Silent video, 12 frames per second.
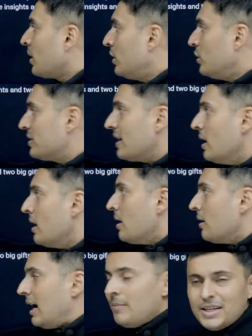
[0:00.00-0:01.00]
Do you see
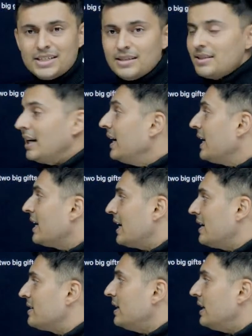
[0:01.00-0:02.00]
MHT CET,
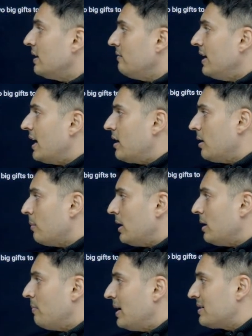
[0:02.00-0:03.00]
KCET, VIT Triple
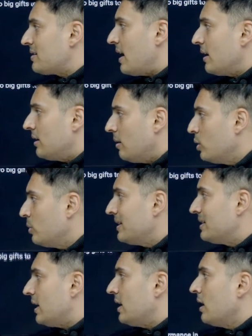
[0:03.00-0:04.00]
E, BITSAT,
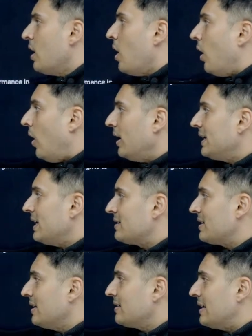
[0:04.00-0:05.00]
WBJEE, all test
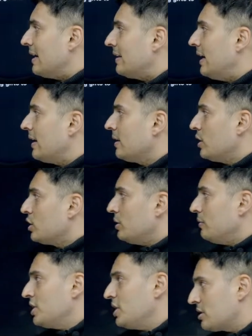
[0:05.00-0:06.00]
series are there. So
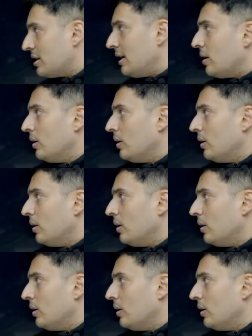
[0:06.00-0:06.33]
if you just click